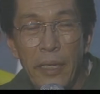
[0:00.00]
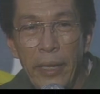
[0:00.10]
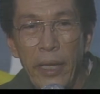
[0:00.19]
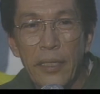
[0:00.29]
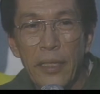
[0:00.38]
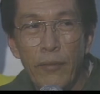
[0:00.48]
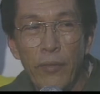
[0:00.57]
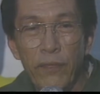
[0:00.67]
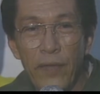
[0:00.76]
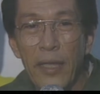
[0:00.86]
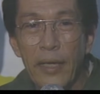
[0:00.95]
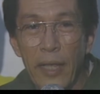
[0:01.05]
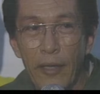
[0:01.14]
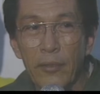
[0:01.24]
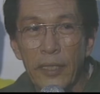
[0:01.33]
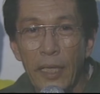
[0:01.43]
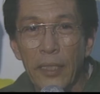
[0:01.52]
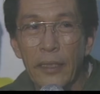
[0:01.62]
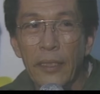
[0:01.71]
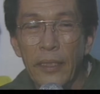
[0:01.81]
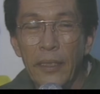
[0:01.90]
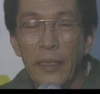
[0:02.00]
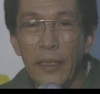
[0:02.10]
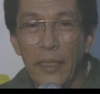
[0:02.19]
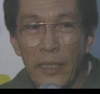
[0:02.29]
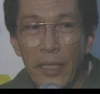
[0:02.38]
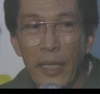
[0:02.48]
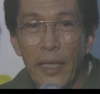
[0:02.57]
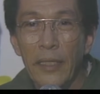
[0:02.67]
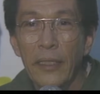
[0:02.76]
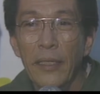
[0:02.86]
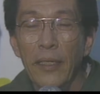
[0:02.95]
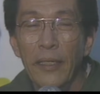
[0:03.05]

and they will find out that either